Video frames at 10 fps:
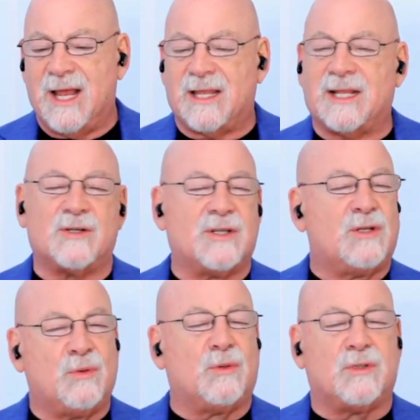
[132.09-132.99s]
that there's a
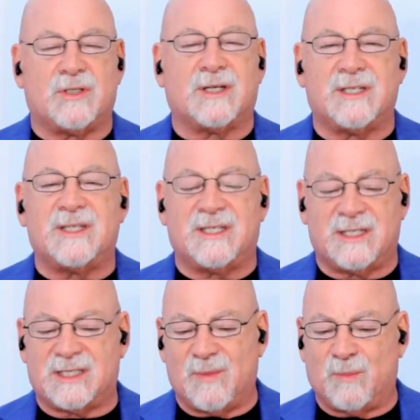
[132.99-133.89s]
dual justice
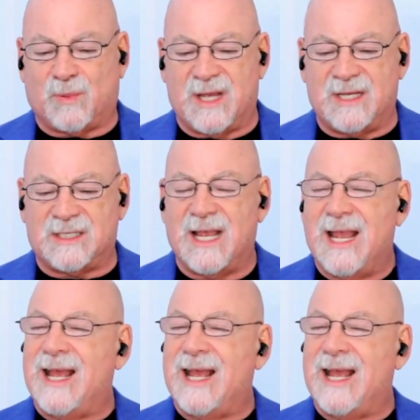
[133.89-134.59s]
system in place,